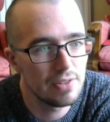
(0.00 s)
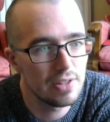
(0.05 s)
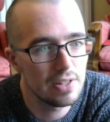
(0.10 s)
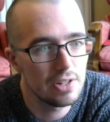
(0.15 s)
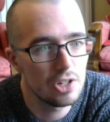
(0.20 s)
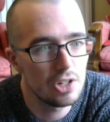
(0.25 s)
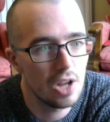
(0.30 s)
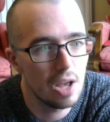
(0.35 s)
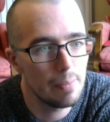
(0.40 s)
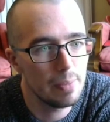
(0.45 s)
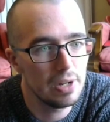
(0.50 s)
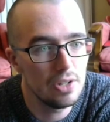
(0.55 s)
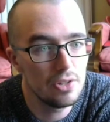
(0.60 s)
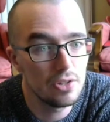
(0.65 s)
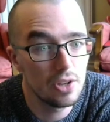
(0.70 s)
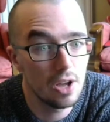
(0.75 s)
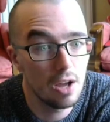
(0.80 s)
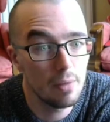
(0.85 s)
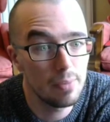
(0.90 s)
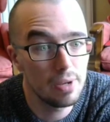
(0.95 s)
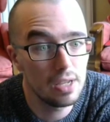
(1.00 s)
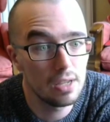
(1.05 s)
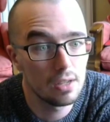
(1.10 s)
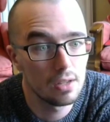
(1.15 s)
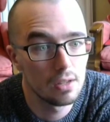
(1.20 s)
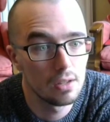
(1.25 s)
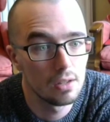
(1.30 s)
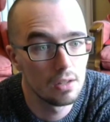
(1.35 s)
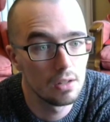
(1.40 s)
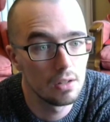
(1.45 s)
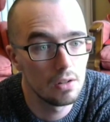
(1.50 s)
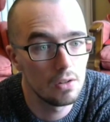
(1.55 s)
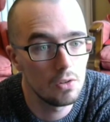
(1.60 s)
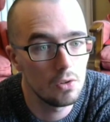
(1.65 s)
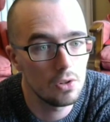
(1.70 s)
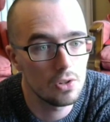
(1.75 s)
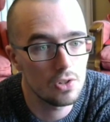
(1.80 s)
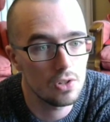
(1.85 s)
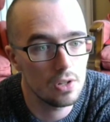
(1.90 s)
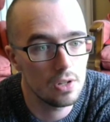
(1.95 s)
that the Japanese copy?
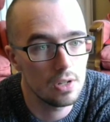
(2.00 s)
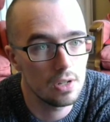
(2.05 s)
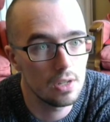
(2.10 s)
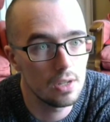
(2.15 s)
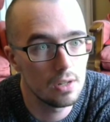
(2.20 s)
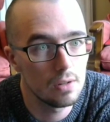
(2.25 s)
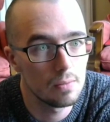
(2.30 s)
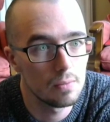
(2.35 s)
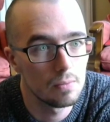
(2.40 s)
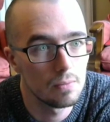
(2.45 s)
Looks like it.